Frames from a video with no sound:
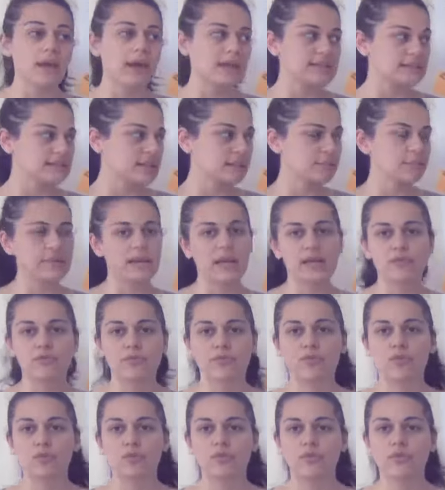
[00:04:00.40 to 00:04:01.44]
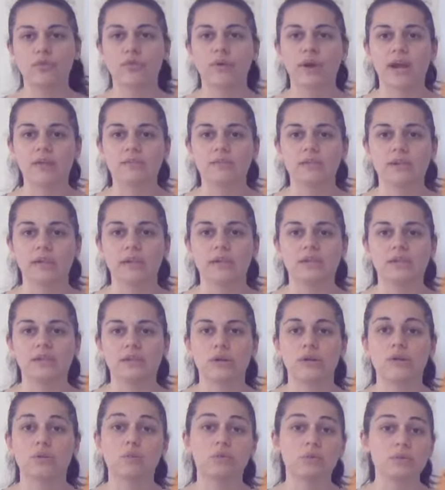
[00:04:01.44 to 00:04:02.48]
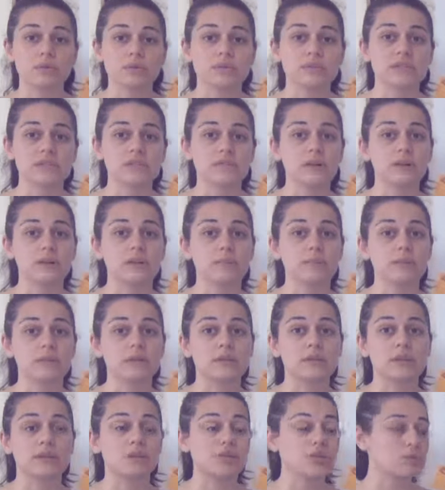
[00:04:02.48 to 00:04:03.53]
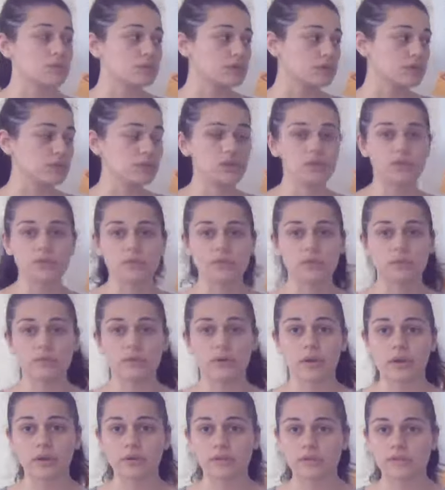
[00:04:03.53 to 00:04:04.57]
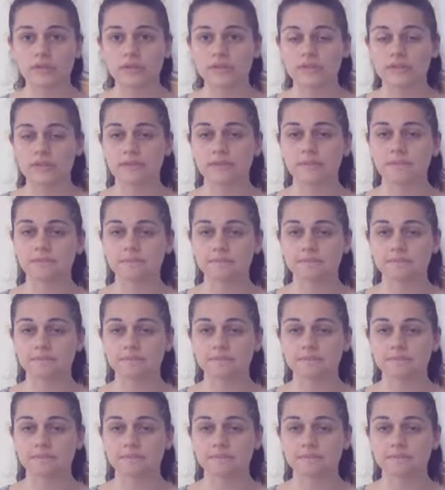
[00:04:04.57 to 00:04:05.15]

as that platform for advocating on women's development and community security priorities.